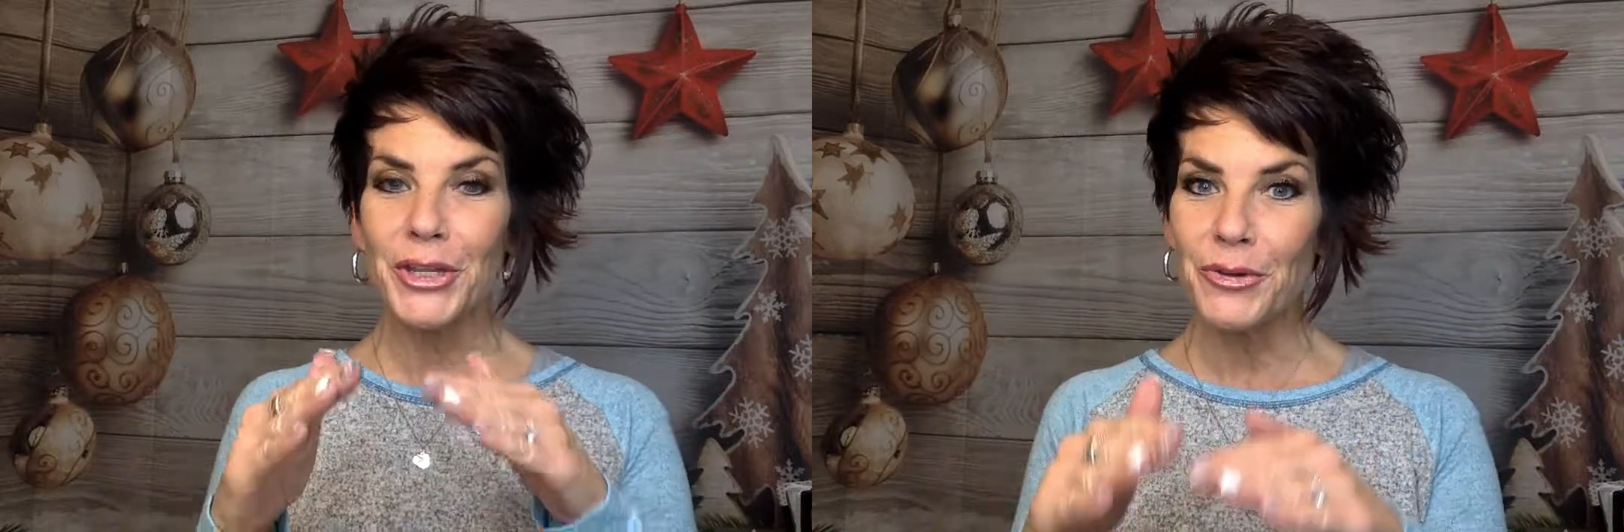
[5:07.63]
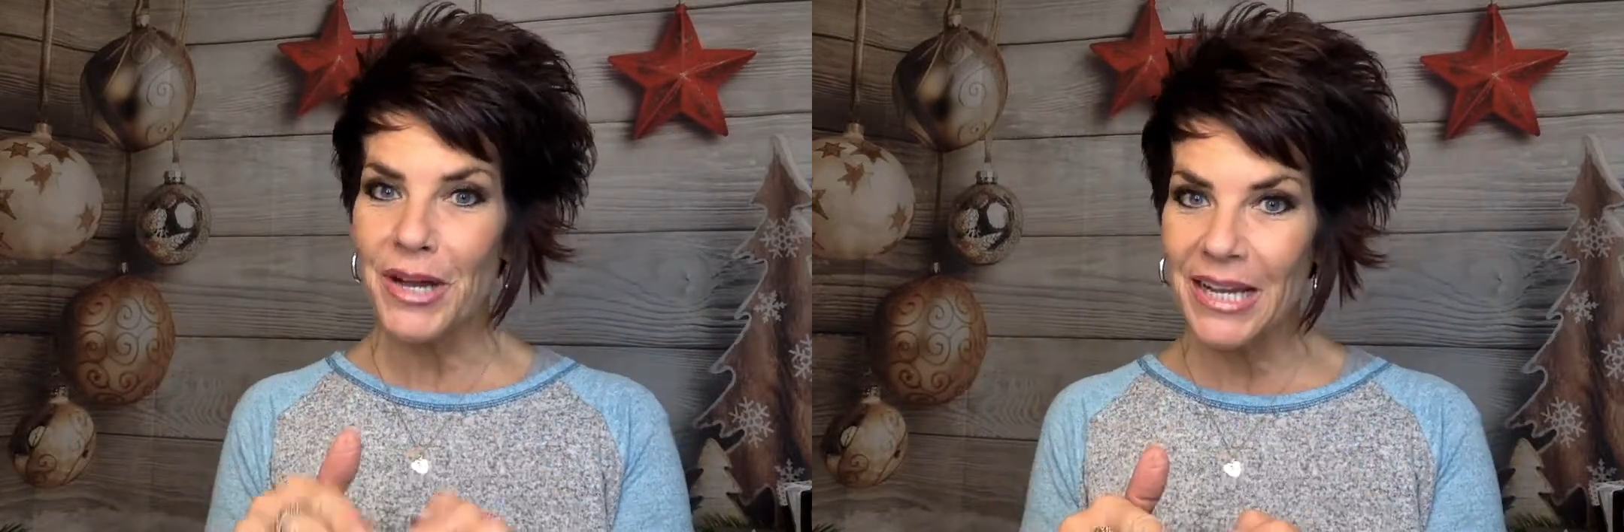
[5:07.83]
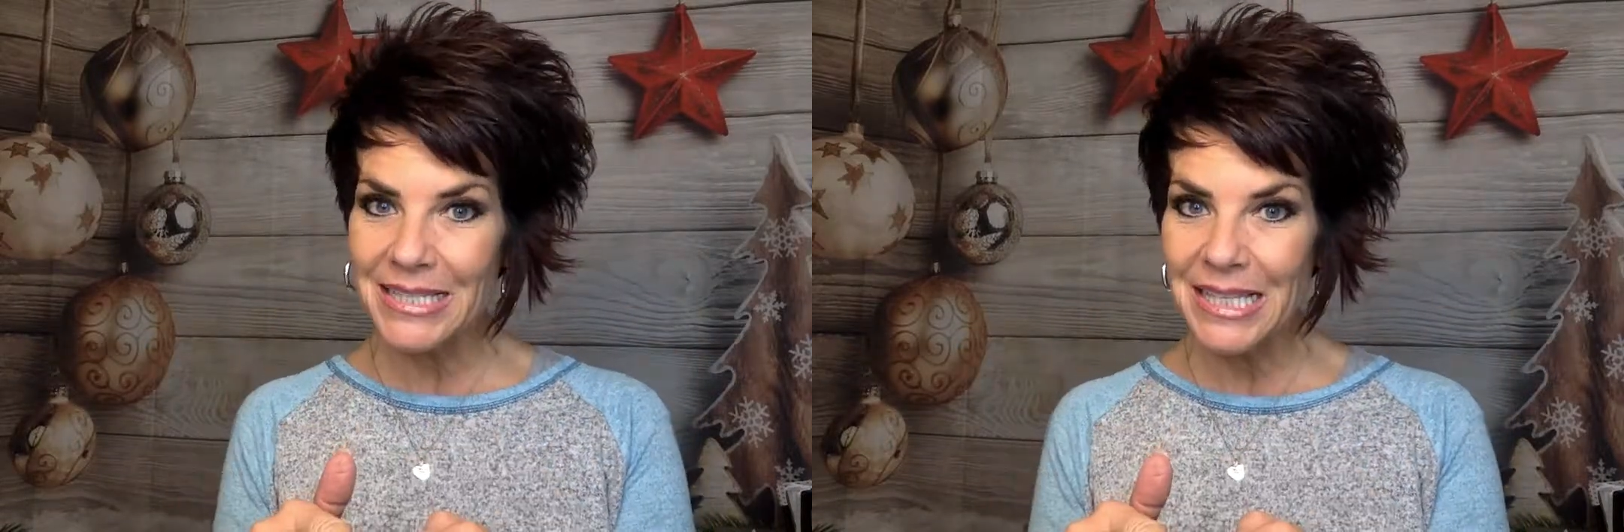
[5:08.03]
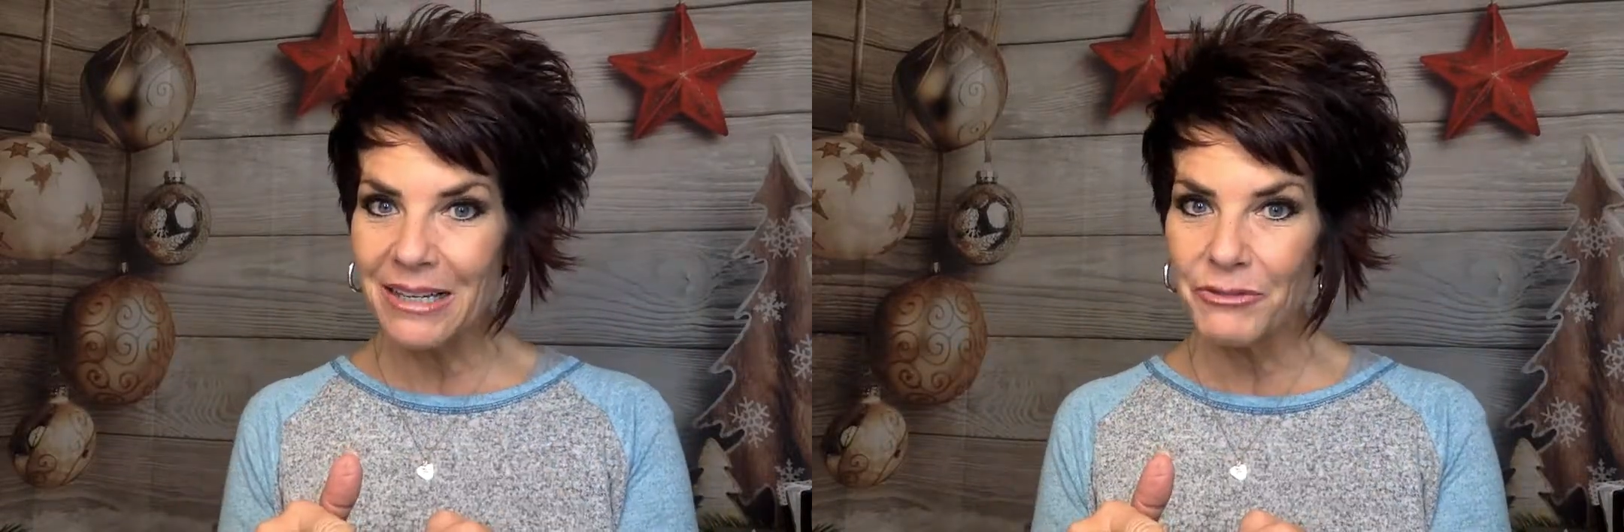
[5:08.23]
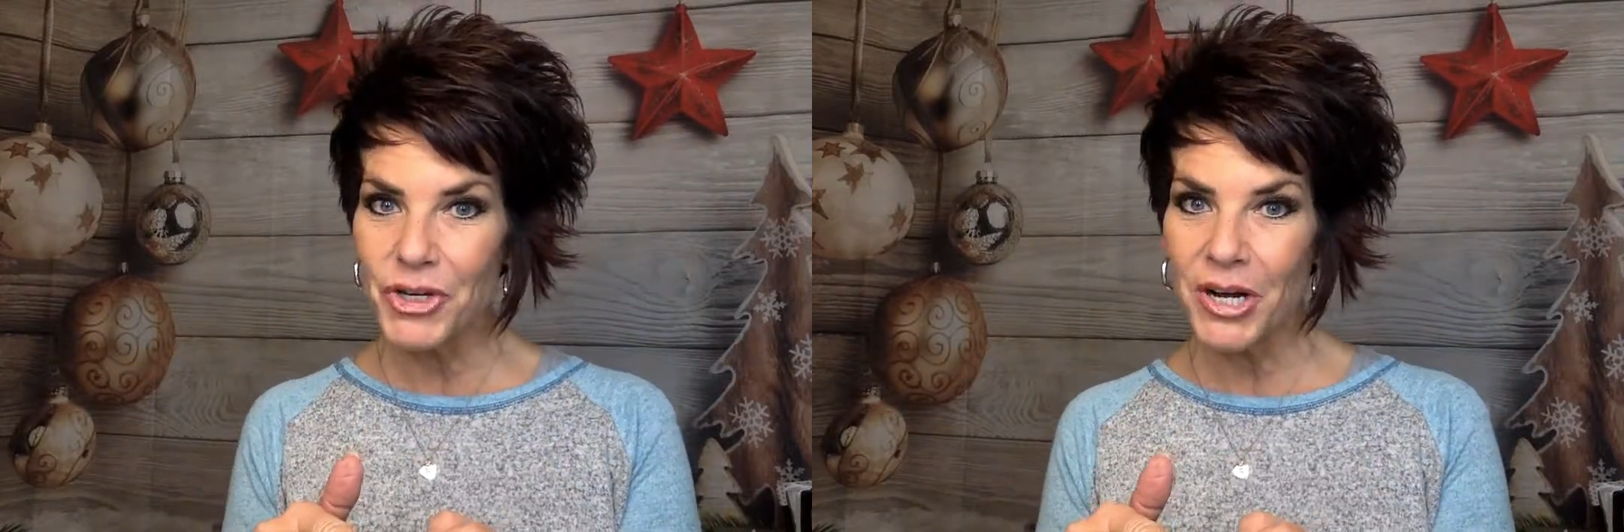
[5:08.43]
You guys that
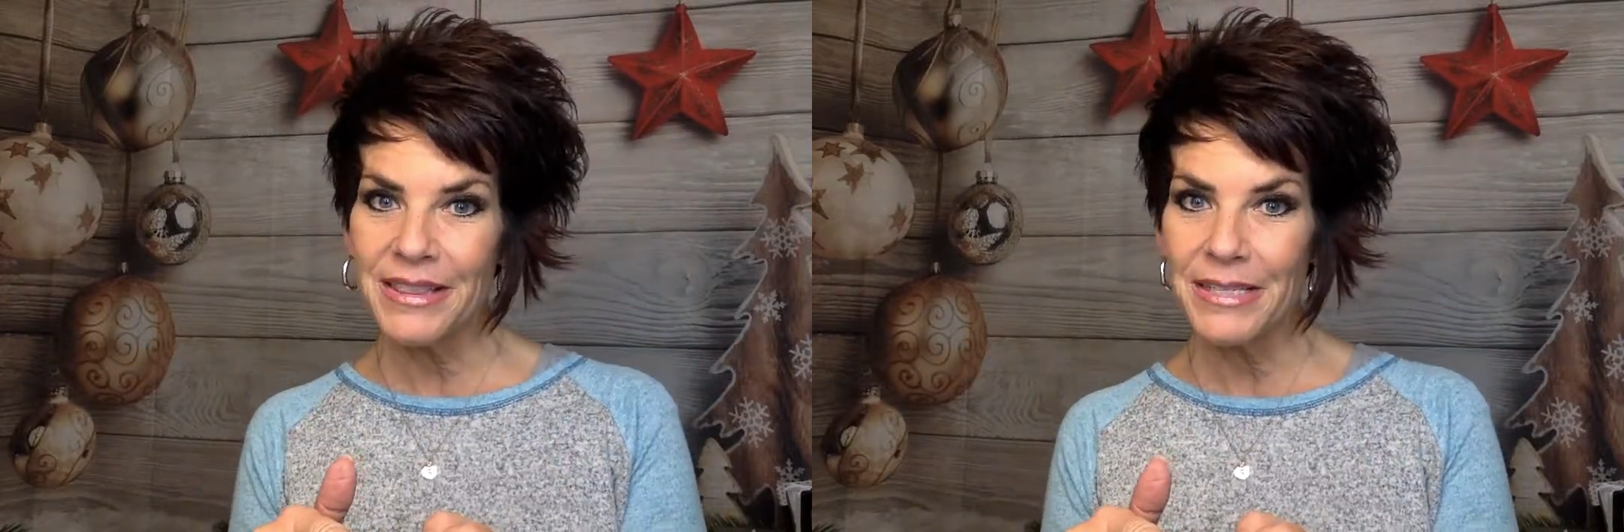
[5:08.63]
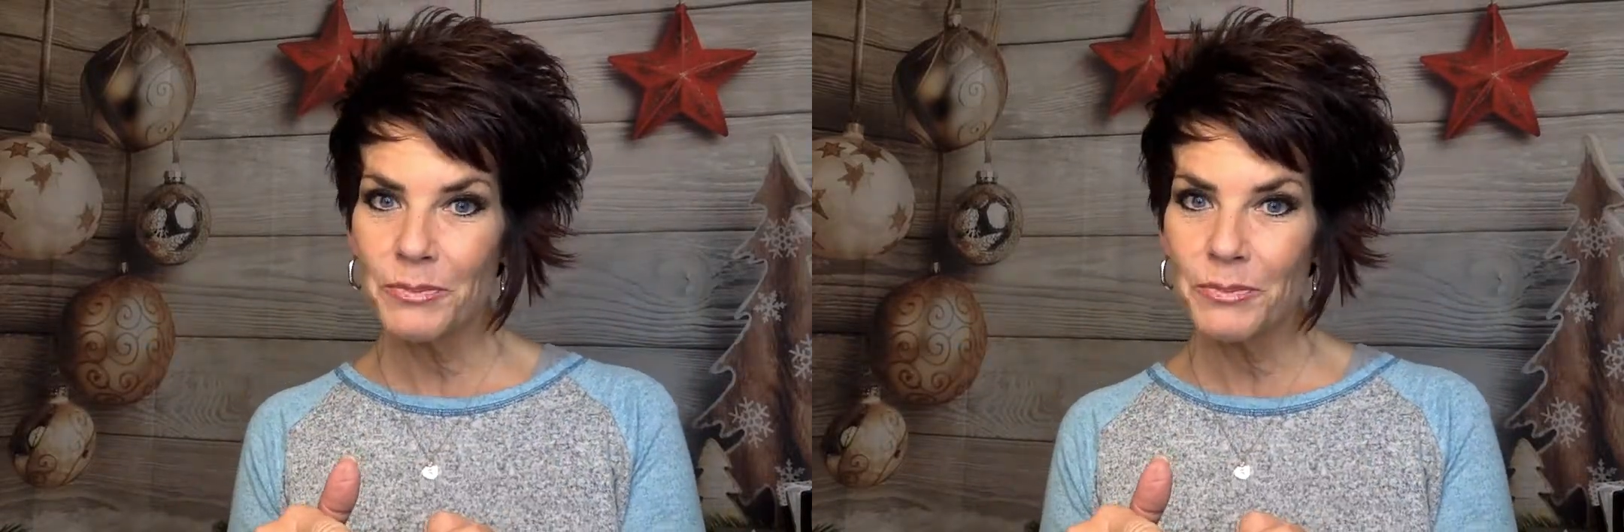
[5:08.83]
have tried this